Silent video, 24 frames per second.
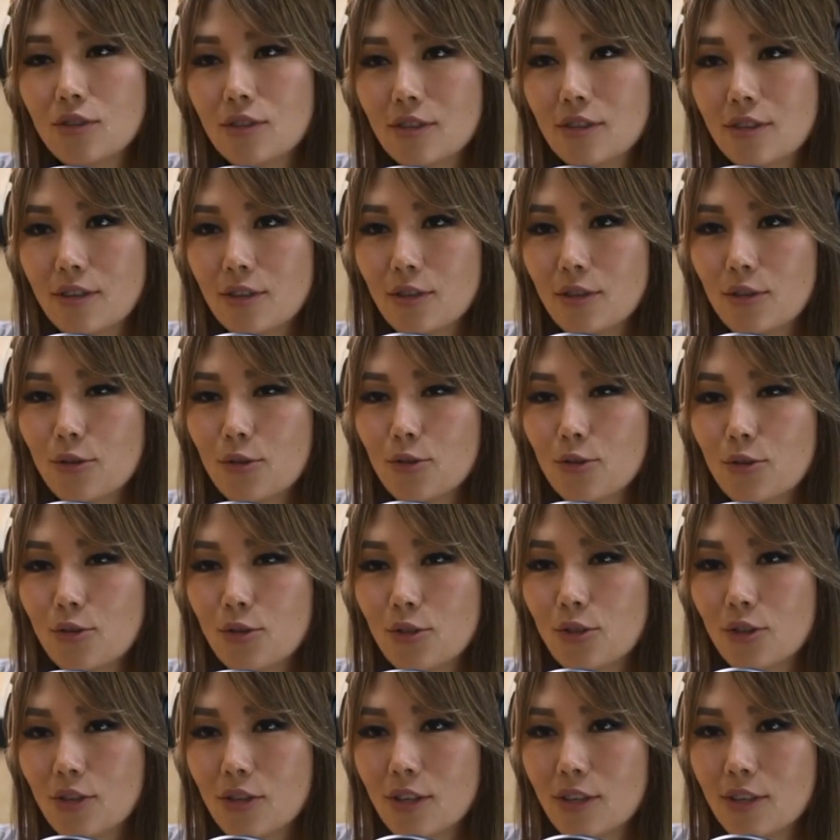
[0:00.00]

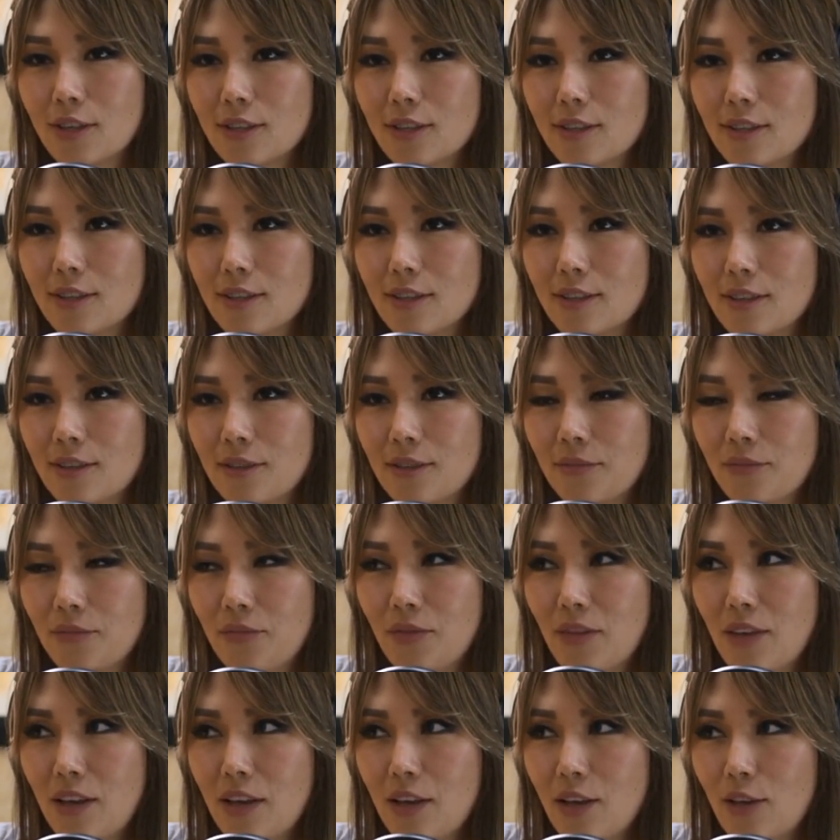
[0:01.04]
Curiously, there are
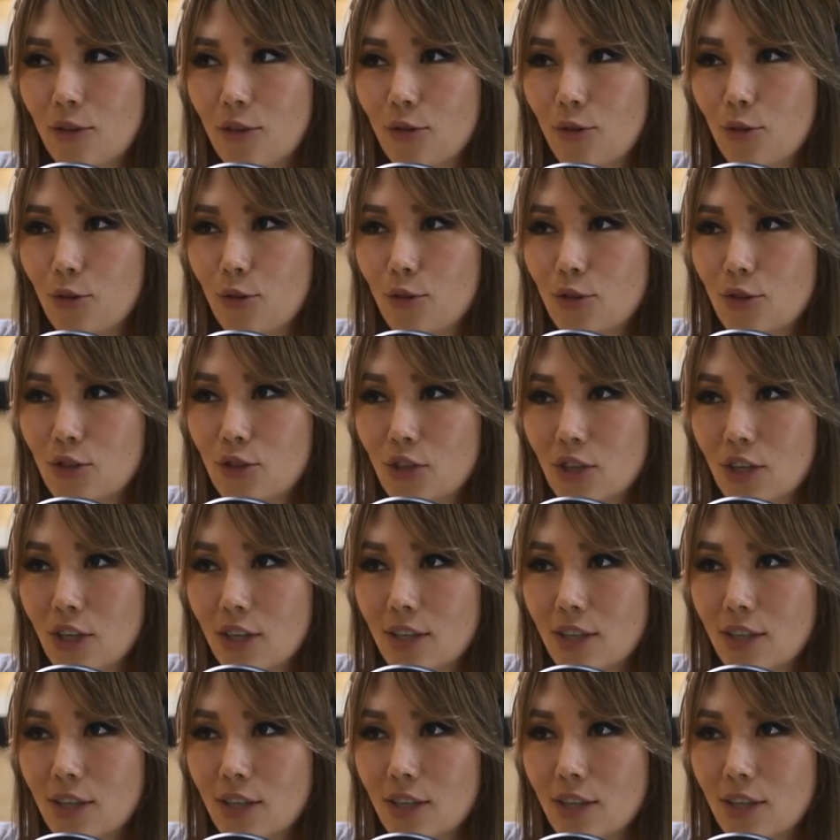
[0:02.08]
parallels between this